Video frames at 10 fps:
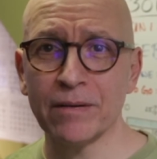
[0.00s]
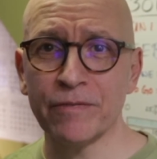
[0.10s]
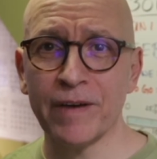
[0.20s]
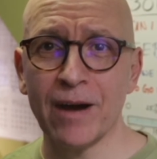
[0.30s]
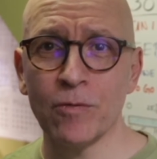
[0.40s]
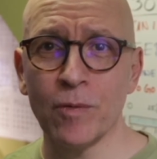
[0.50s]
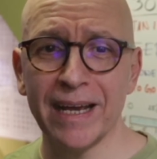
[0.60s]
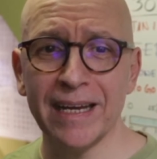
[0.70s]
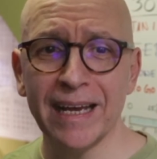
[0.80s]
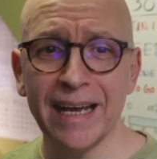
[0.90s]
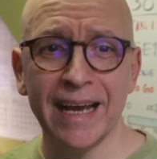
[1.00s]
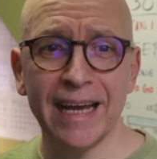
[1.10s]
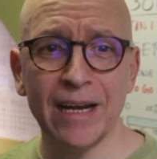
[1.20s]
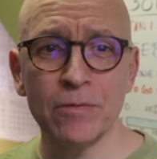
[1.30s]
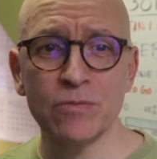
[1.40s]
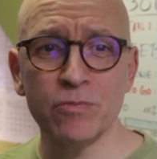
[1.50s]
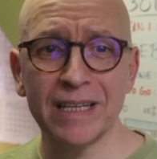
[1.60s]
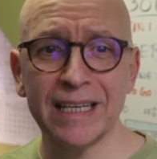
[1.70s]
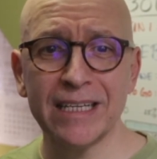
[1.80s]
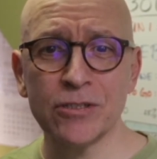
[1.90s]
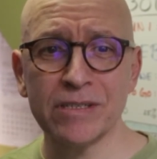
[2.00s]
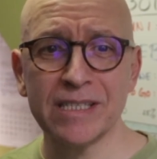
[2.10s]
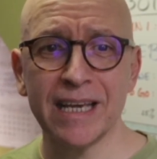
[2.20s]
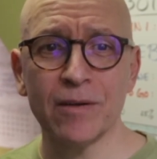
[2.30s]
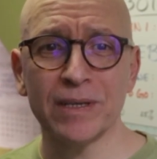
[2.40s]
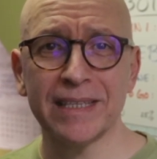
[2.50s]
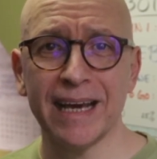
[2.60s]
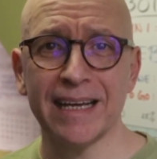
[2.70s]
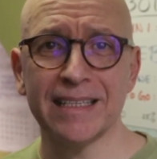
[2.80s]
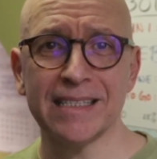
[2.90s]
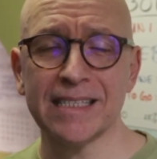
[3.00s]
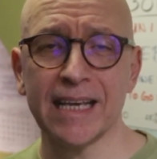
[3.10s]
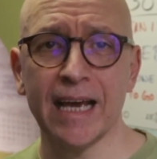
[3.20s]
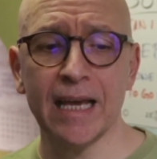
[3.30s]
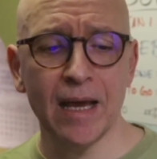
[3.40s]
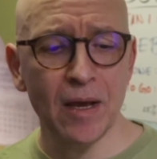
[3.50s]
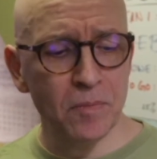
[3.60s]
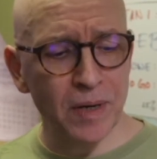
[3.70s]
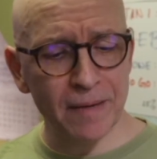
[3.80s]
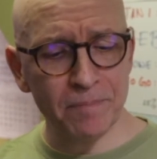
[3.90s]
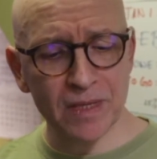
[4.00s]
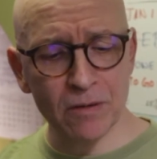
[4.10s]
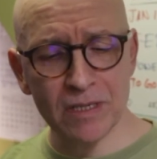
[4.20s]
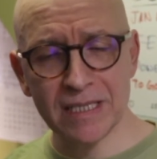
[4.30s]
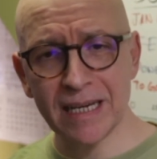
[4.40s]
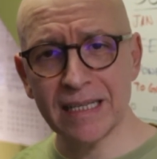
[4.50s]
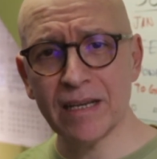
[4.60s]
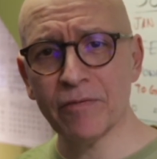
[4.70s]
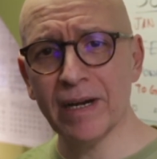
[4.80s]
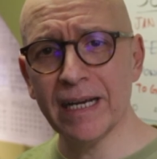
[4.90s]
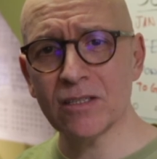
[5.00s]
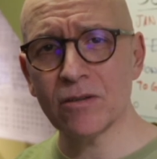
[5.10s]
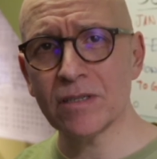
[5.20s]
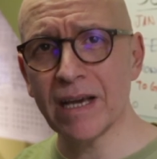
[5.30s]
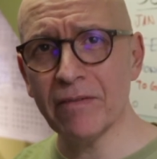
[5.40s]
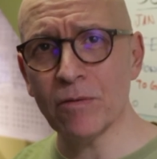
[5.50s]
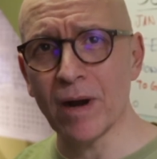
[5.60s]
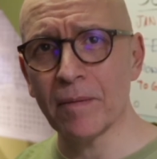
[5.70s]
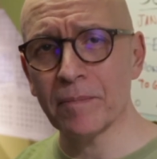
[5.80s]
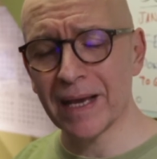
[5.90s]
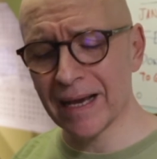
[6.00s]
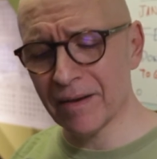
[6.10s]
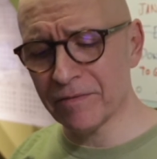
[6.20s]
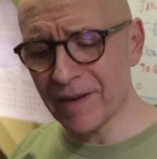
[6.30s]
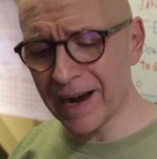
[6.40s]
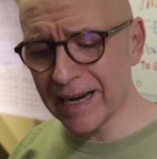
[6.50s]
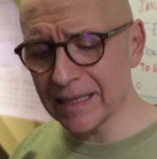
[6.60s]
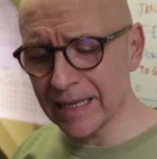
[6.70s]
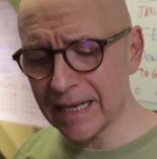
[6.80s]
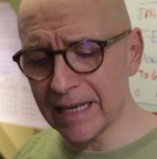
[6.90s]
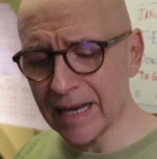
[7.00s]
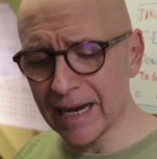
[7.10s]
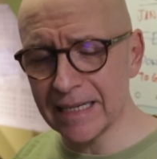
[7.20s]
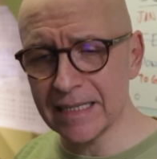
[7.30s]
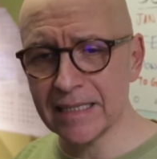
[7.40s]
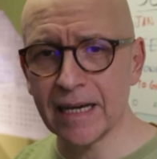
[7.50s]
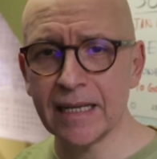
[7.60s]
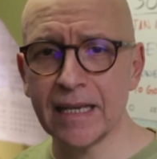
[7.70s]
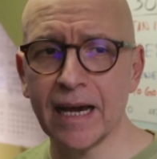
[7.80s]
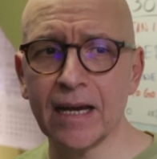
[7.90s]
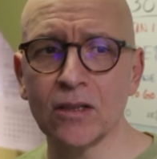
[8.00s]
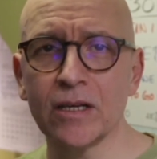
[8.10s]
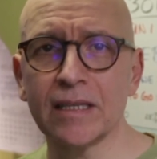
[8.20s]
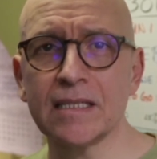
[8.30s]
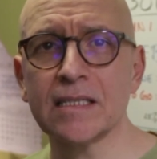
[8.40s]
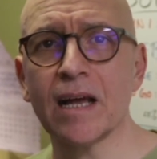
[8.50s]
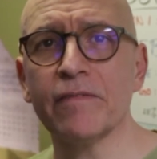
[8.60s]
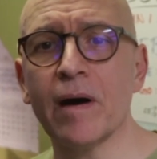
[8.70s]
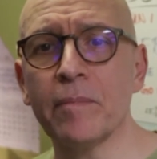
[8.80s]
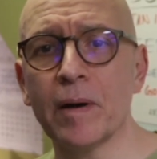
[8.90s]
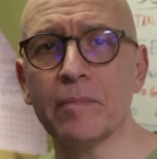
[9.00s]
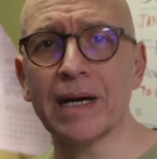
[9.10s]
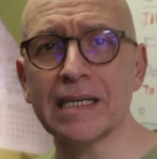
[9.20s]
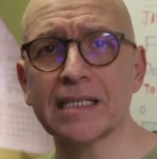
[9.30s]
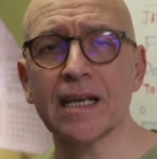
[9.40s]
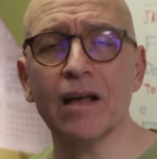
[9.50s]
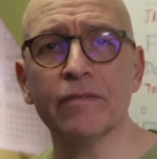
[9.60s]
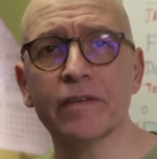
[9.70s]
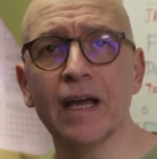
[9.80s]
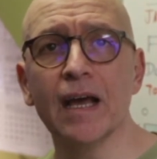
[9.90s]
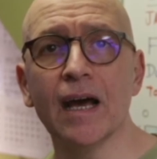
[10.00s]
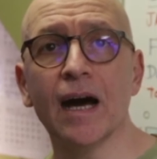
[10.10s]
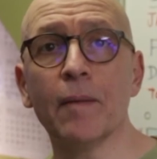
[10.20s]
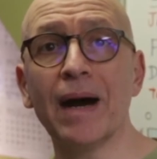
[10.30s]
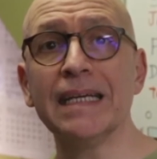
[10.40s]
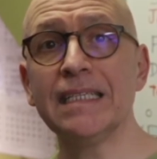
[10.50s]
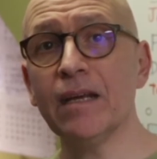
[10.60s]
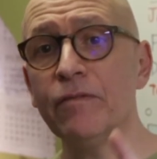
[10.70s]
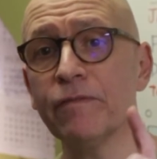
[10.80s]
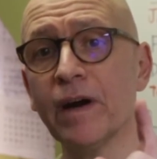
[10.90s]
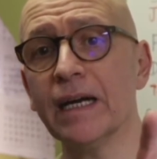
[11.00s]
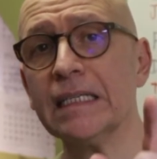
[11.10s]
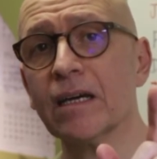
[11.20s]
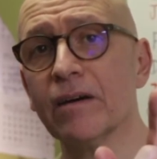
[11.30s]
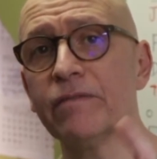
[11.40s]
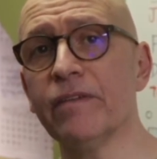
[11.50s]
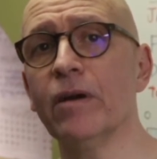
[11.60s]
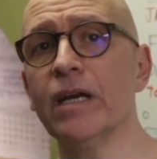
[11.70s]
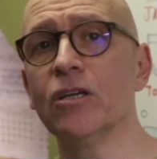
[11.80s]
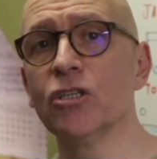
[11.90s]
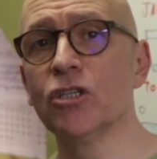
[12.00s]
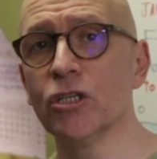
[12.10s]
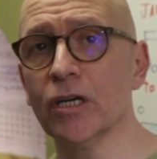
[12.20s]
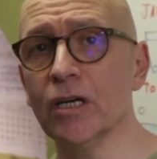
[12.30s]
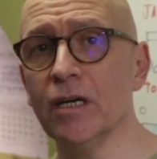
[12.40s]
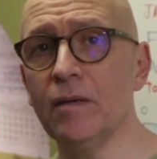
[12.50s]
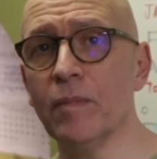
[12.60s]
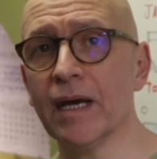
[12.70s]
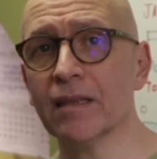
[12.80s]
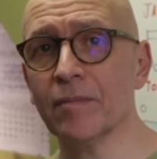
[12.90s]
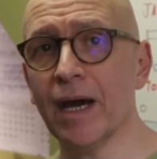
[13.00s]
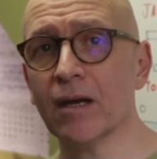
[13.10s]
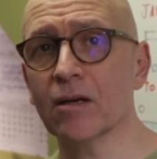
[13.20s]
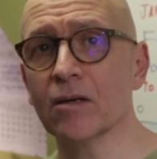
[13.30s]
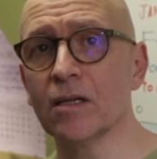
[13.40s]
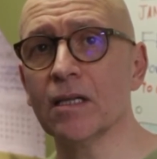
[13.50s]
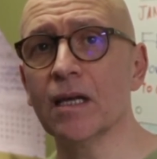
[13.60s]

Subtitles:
of fat weighed, and it was really interesting what they had to say, but there was different answers everywhere. Finally, I decided to kind of look this stuff up myself. I did find a very good mathematical